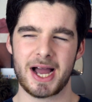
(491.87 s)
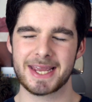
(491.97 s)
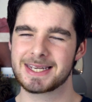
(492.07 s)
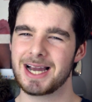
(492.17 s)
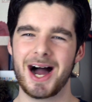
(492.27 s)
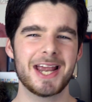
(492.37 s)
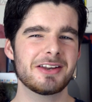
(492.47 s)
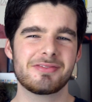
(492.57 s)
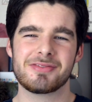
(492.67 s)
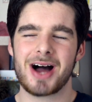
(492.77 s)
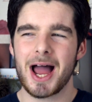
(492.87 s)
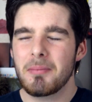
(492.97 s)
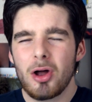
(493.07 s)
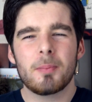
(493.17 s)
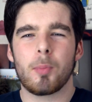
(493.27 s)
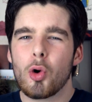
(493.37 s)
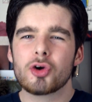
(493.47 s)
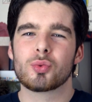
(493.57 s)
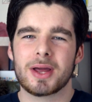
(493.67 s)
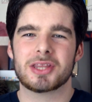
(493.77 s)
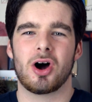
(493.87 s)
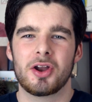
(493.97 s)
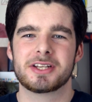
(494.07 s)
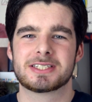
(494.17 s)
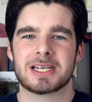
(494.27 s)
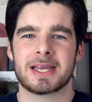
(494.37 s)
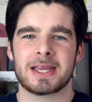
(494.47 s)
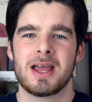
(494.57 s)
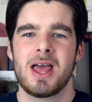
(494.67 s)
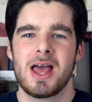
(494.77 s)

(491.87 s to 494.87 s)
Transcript: I'm on board with, honestly,